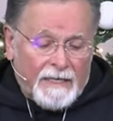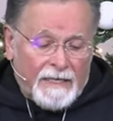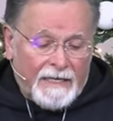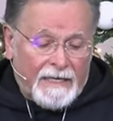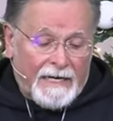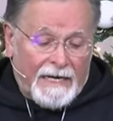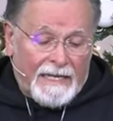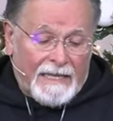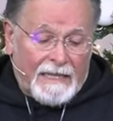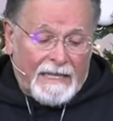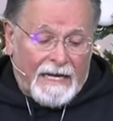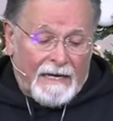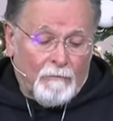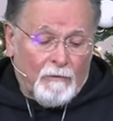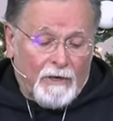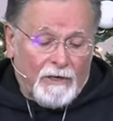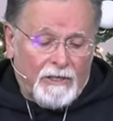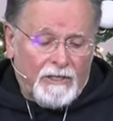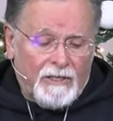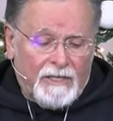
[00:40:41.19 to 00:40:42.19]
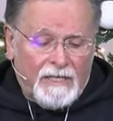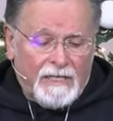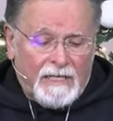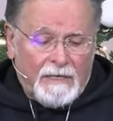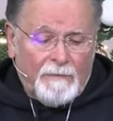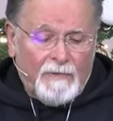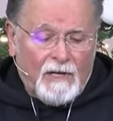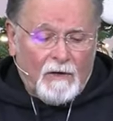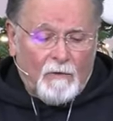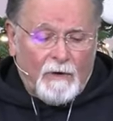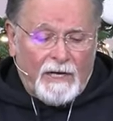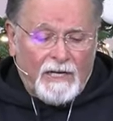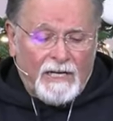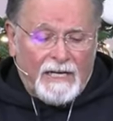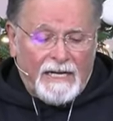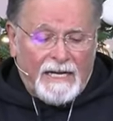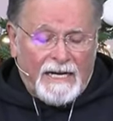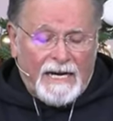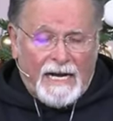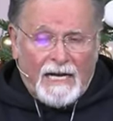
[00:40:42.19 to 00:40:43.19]
and I, I want you to give me a way to
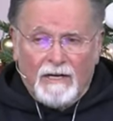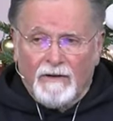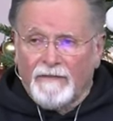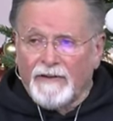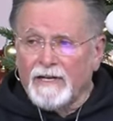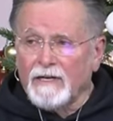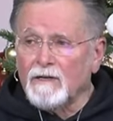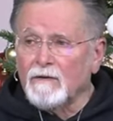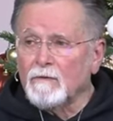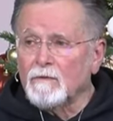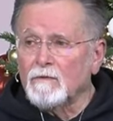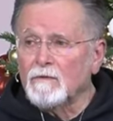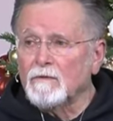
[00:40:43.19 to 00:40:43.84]
get out of it.